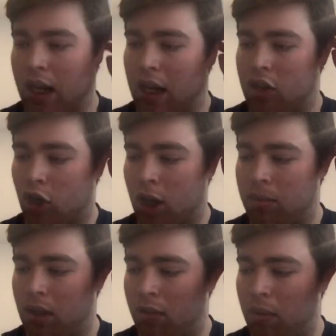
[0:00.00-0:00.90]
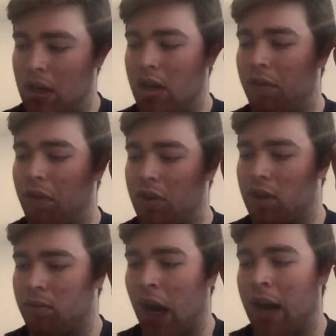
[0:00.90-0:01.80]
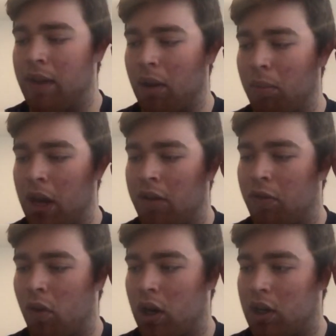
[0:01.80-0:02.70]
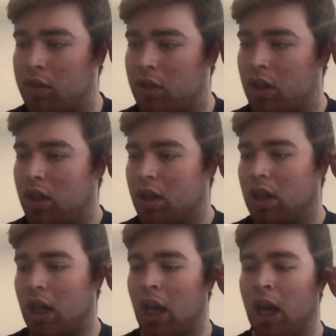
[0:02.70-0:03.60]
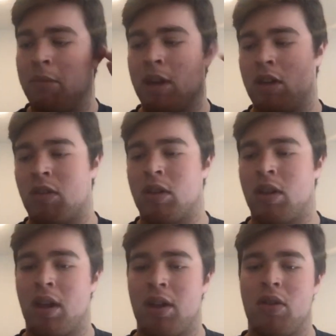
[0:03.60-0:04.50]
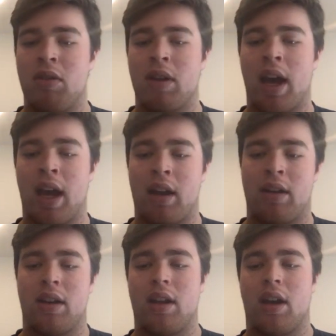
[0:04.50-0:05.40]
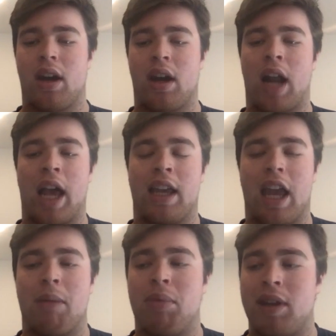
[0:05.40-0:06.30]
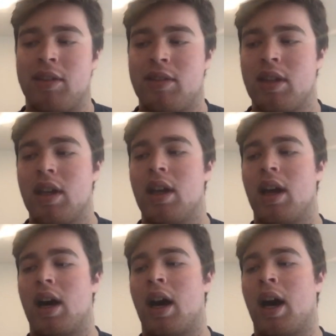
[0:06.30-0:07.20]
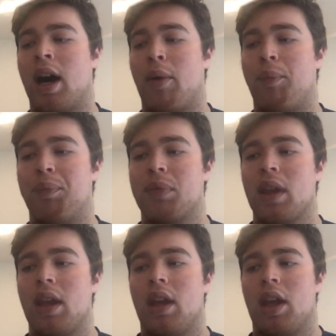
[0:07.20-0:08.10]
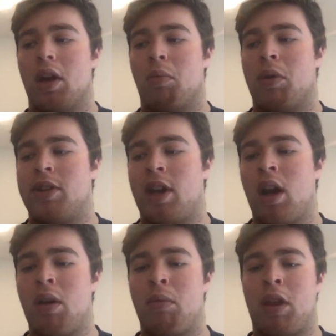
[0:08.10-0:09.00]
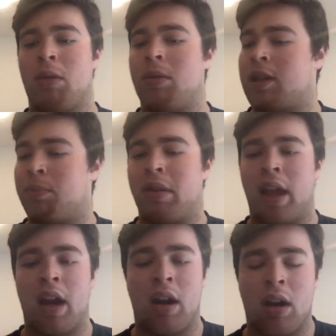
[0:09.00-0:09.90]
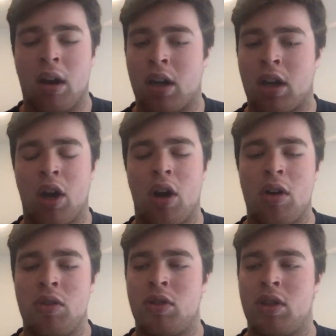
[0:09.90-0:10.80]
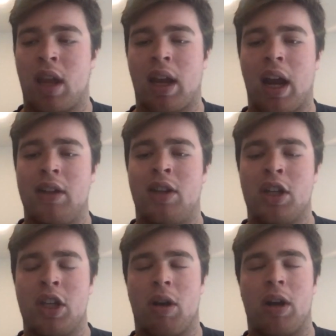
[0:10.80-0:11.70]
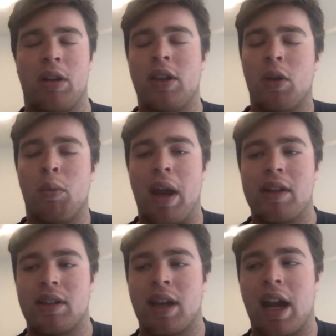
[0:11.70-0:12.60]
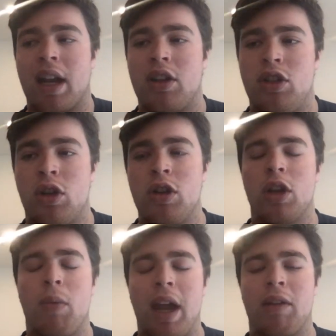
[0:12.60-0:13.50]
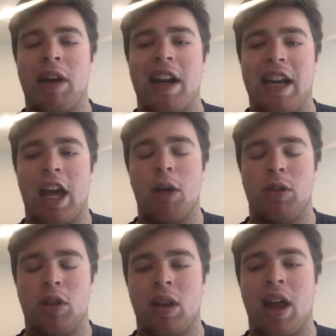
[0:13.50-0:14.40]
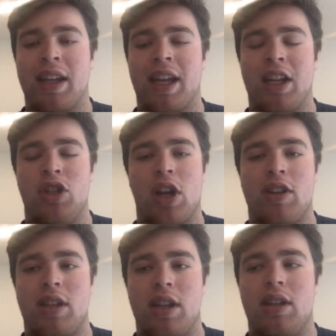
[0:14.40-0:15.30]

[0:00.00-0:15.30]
in terms of when you first arrived at Wake Forest, you were the new guy on campus. Was there, whether it was a player or a coach that kind of took you under their wings and kind of showed you the way around and helped you a lot get adjusted